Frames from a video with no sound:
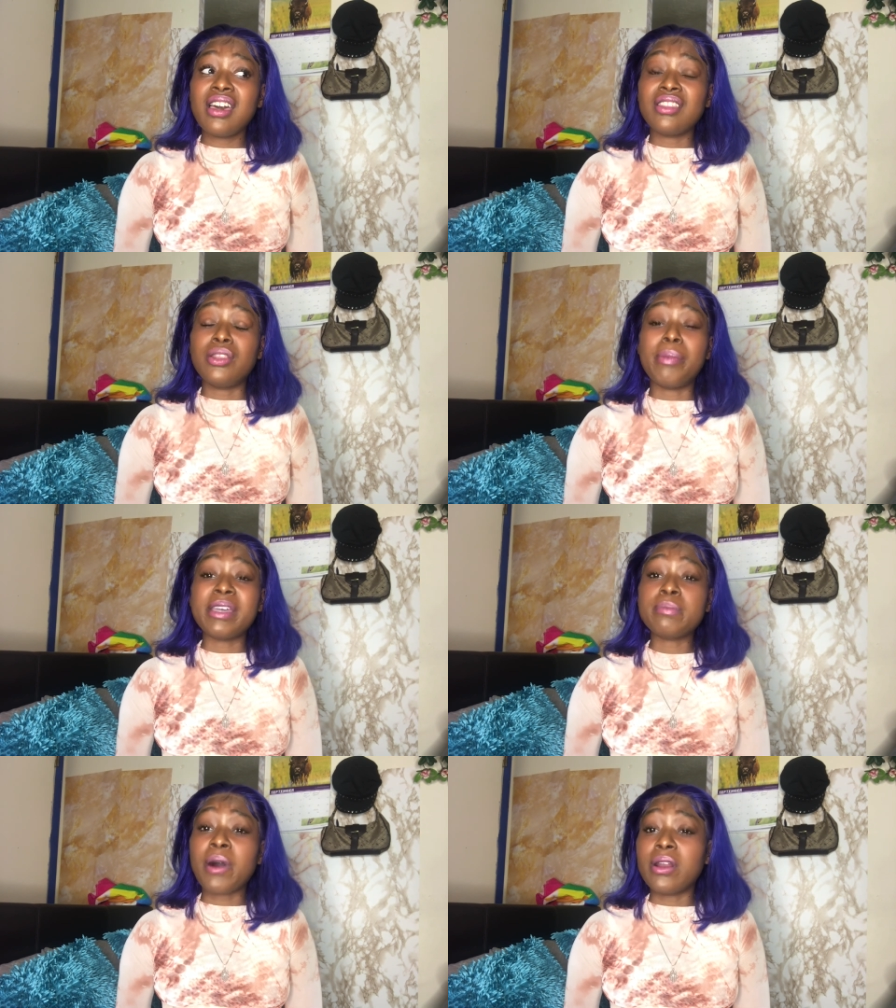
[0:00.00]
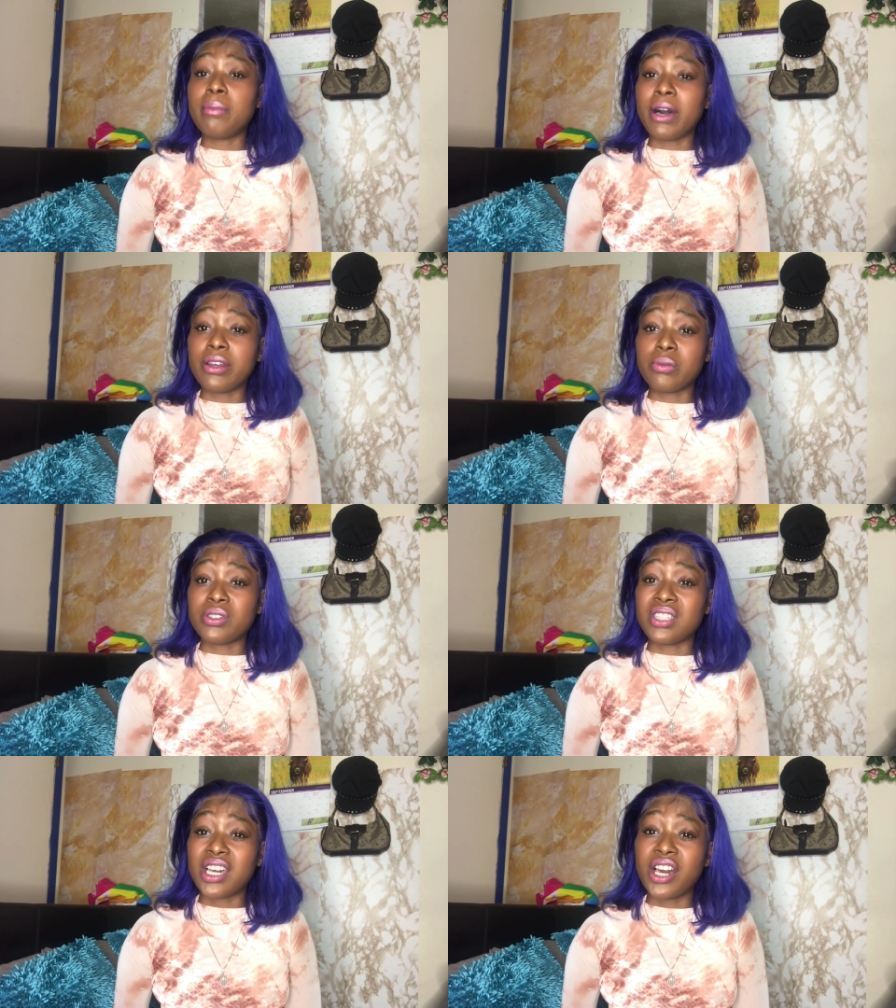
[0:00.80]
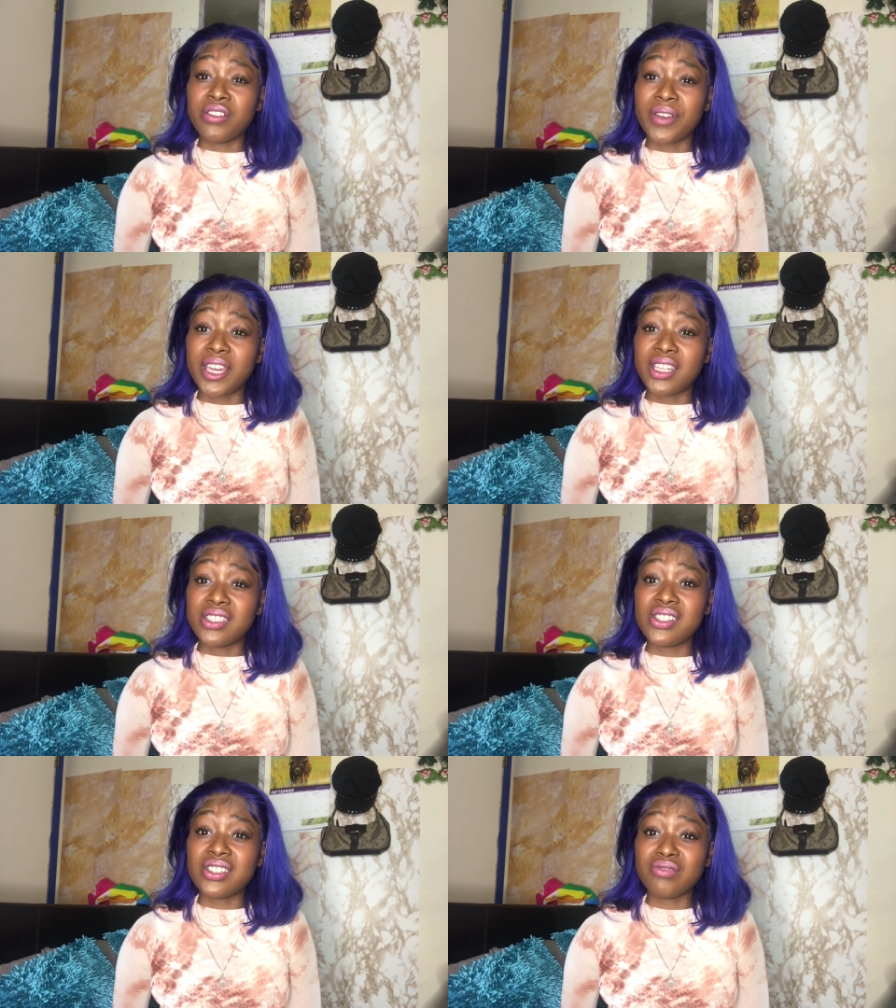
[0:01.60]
the best part about it was the gun range